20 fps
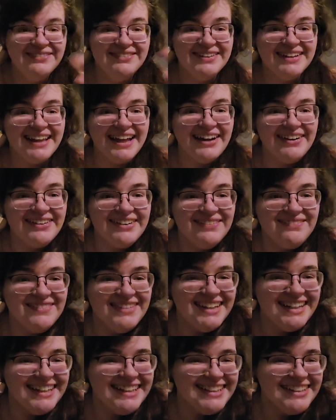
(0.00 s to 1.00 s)
without it
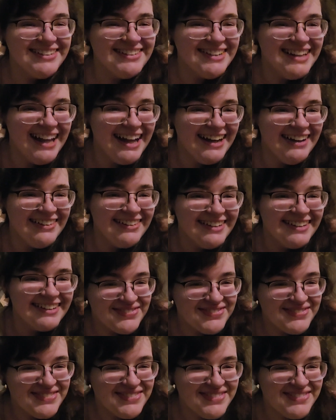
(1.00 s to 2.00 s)
being too loud.
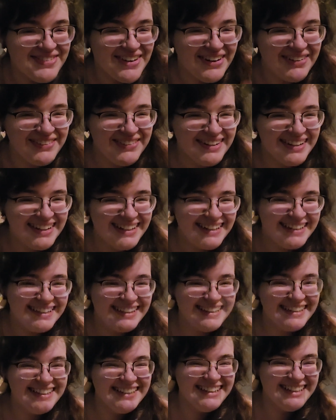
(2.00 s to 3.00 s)
Found it.
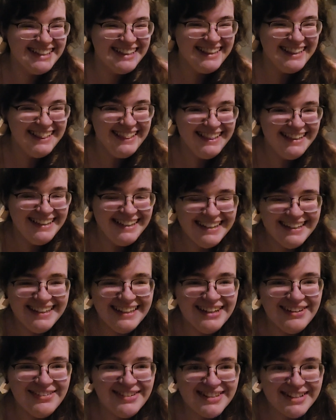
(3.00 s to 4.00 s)

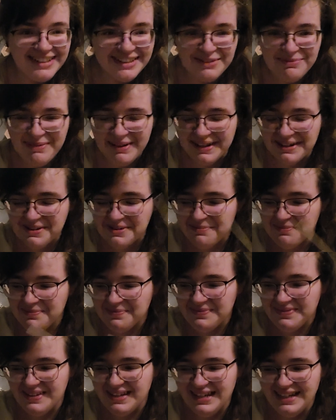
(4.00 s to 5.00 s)
It was on the bottom.
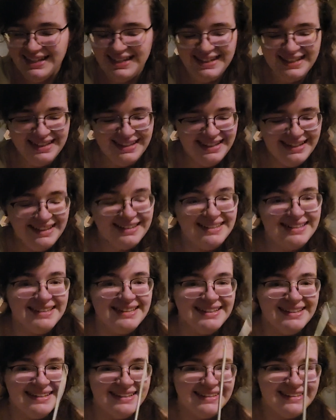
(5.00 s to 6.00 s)
It's
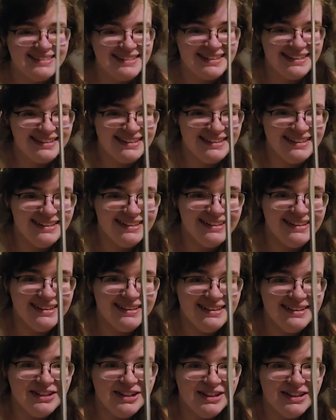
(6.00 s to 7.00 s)
this
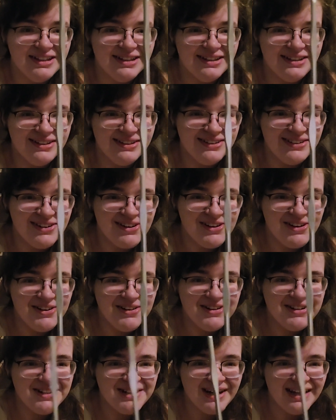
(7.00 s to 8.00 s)
little
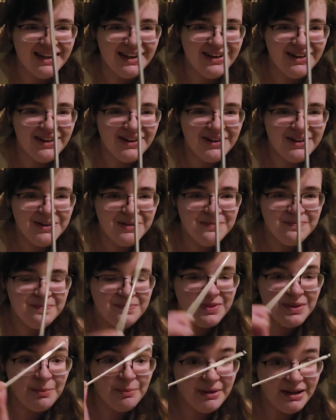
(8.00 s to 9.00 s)
crochet hook
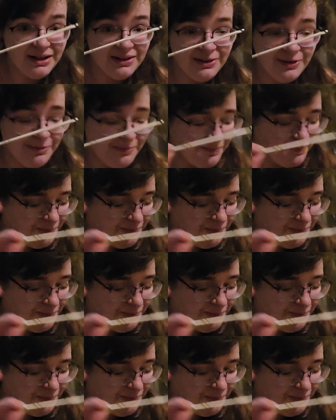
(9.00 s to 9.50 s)
middle